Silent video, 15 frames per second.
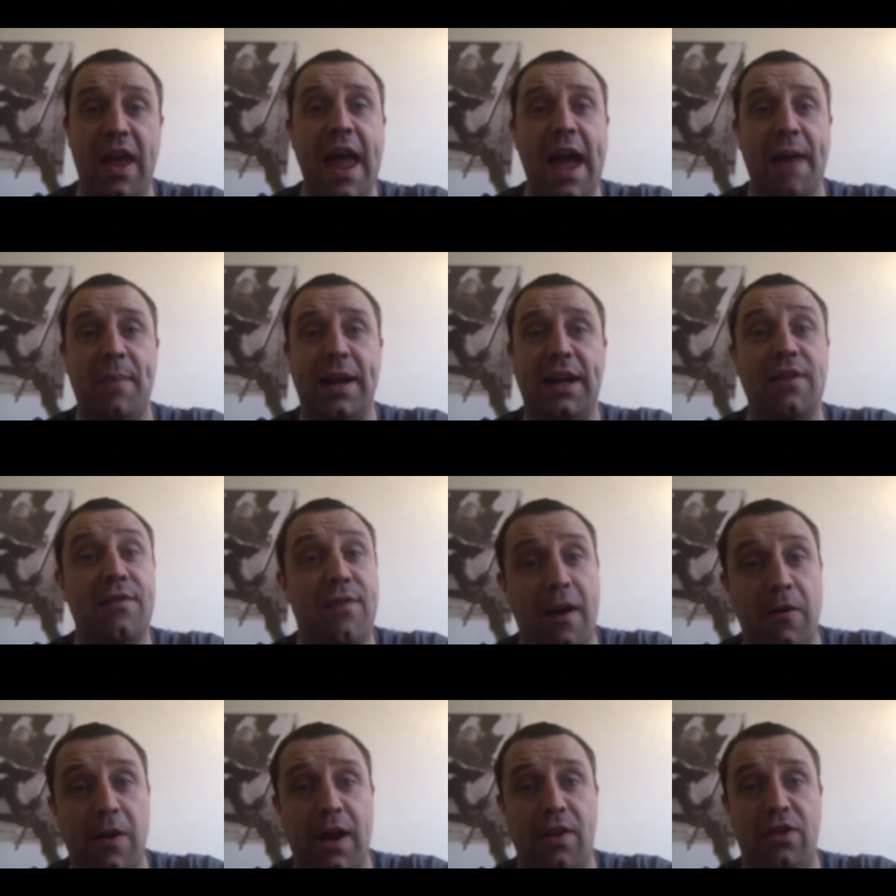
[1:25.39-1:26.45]
and make it
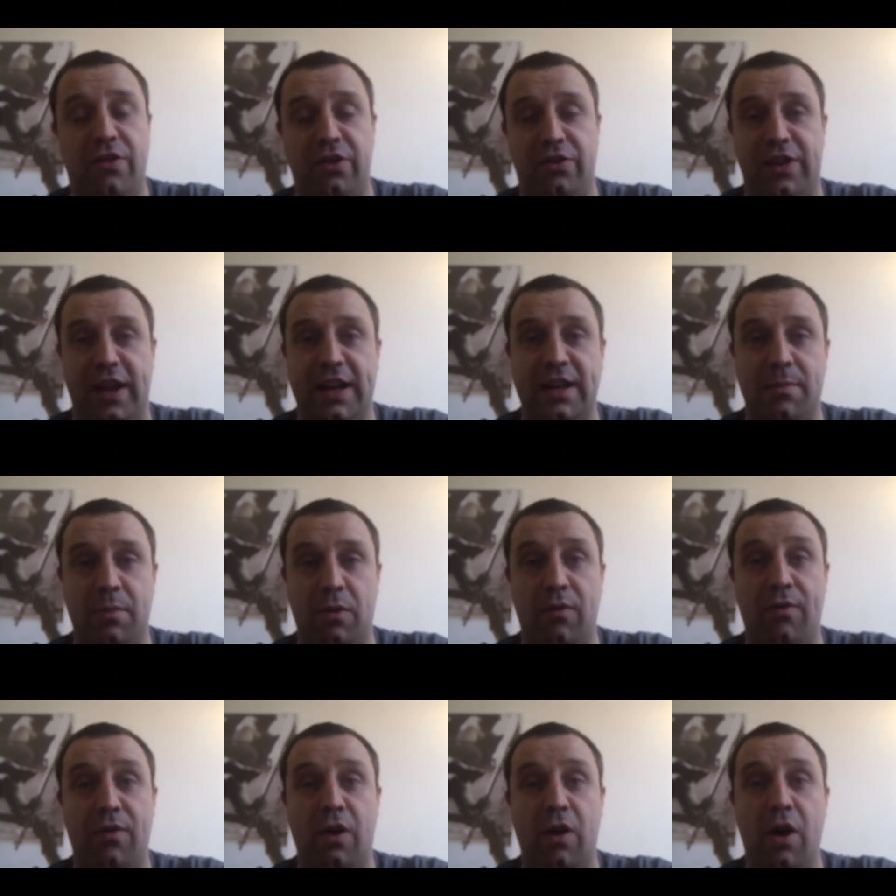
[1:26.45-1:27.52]
very unsustainable
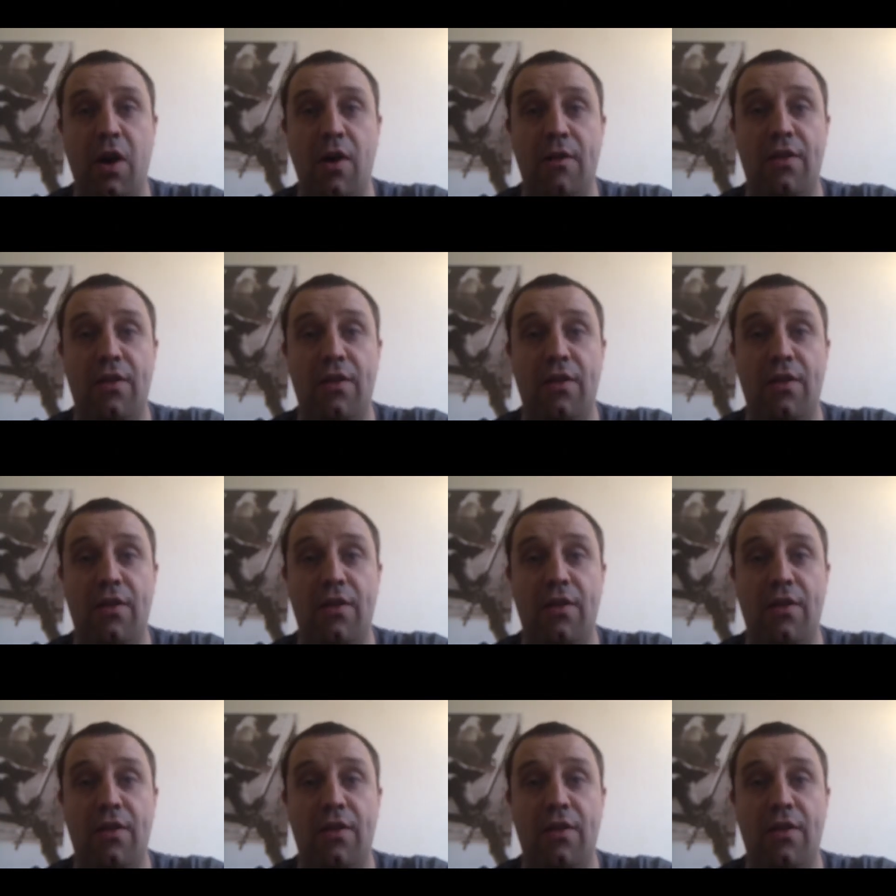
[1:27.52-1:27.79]
for